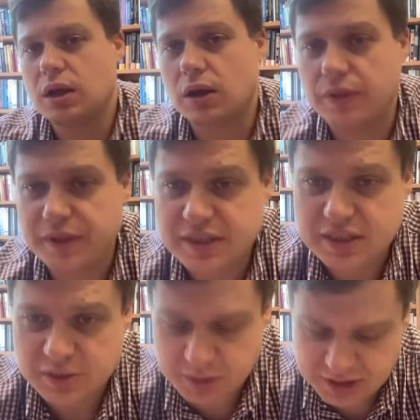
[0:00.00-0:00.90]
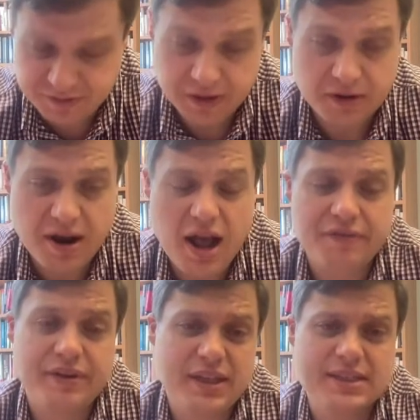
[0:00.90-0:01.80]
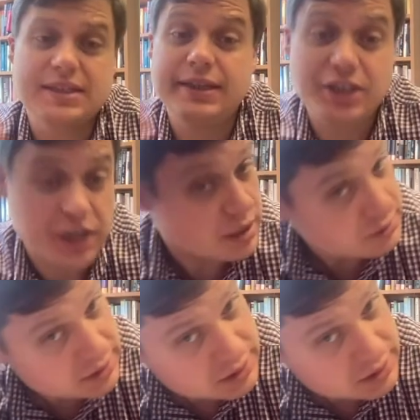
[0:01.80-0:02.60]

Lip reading: on this specific graph, and this is degenerate,